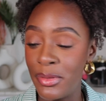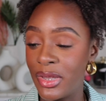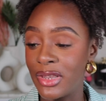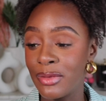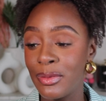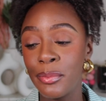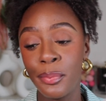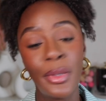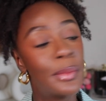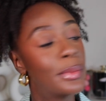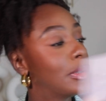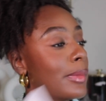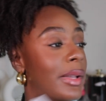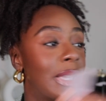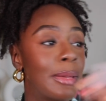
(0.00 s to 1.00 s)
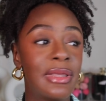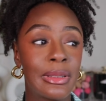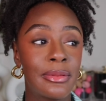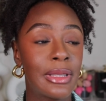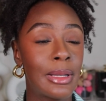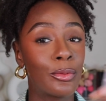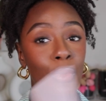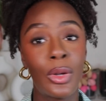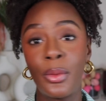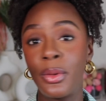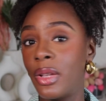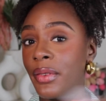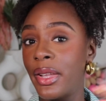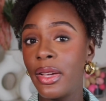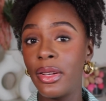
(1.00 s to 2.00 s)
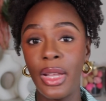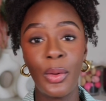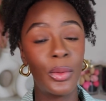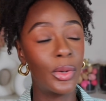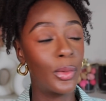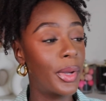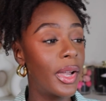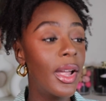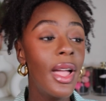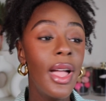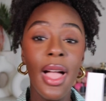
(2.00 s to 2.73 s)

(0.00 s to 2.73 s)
because people in Miami sometimes wear whatever the hell they want to wear.